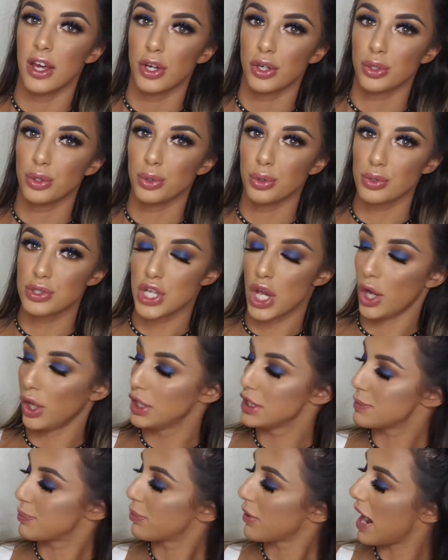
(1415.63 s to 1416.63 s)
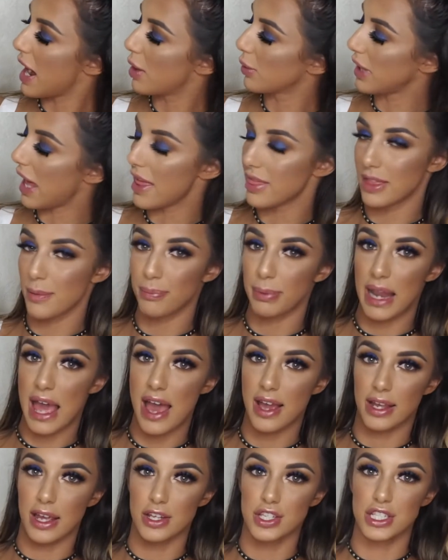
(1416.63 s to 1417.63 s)
cool toned brown and the
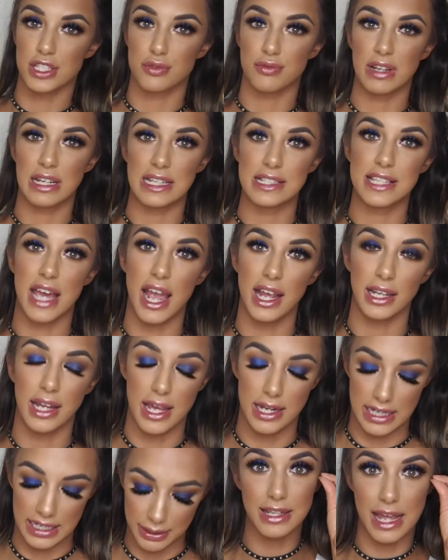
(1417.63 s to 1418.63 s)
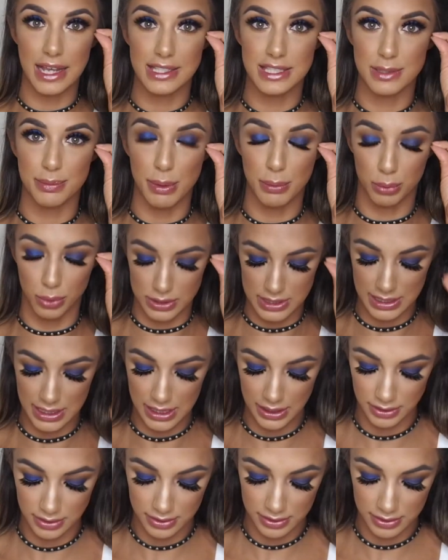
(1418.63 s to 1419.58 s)
black and just really tightlining next to my waterline.